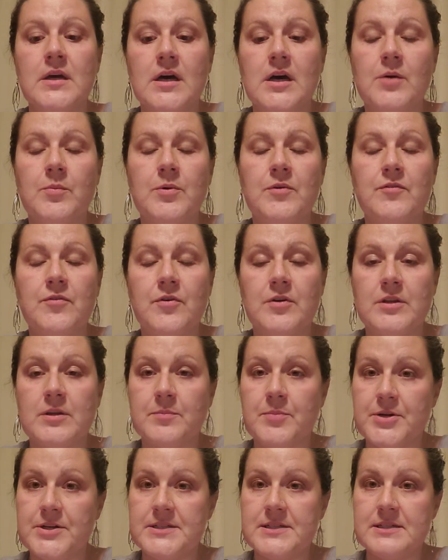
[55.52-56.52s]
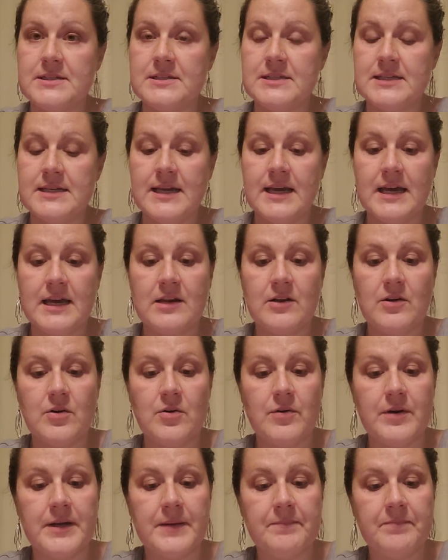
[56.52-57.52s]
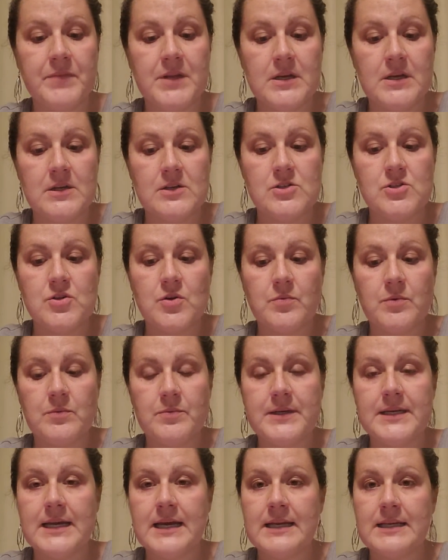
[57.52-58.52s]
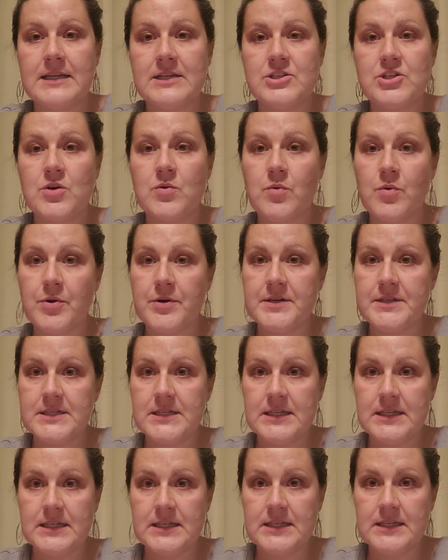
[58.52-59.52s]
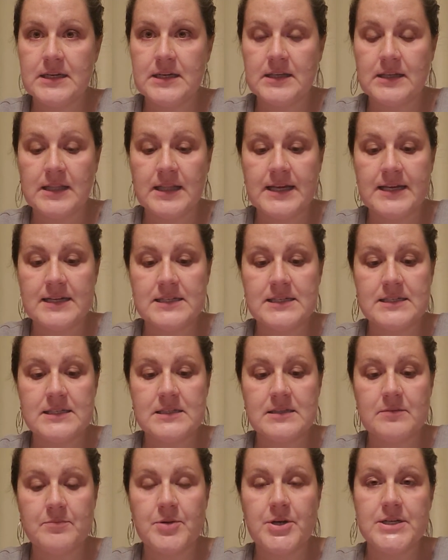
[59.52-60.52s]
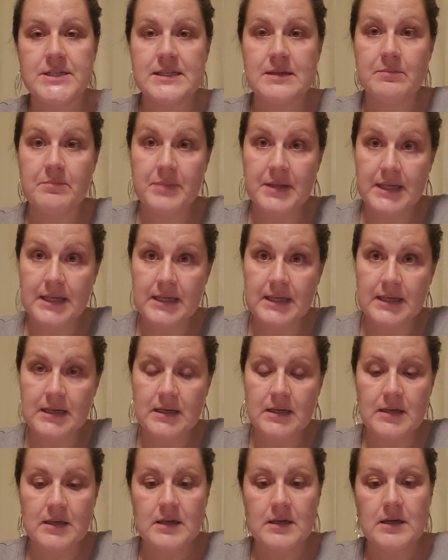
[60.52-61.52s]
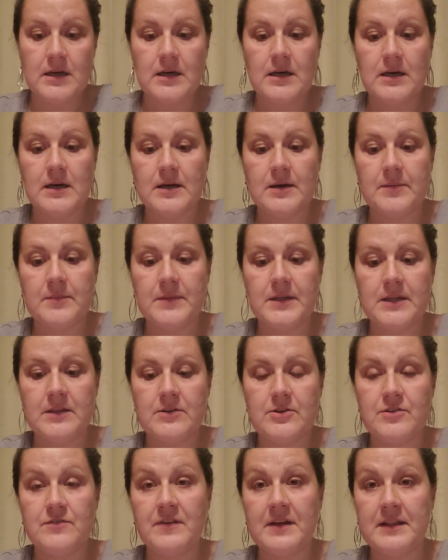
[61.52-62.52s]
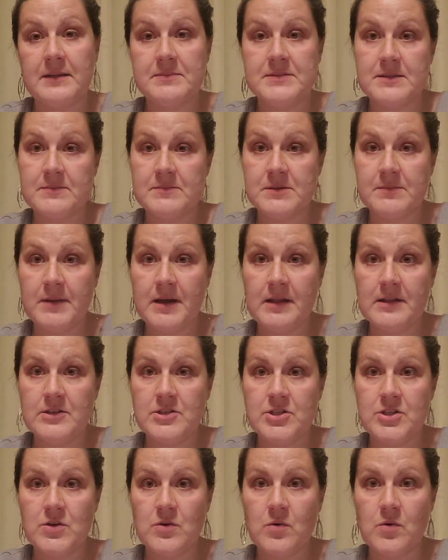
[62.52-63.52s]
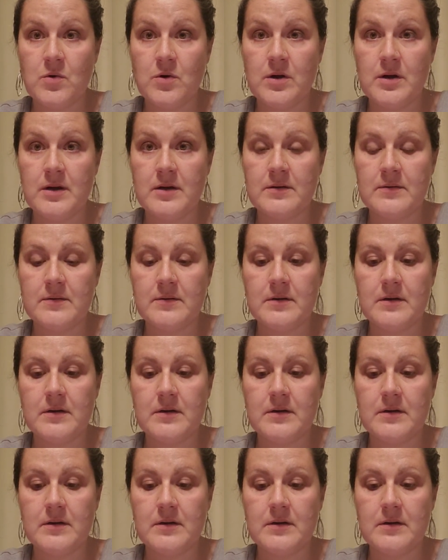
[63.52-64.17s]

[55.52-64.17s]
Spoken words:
would fall in the person C category. So we would not need to quarantine unless person B either developed symptomology or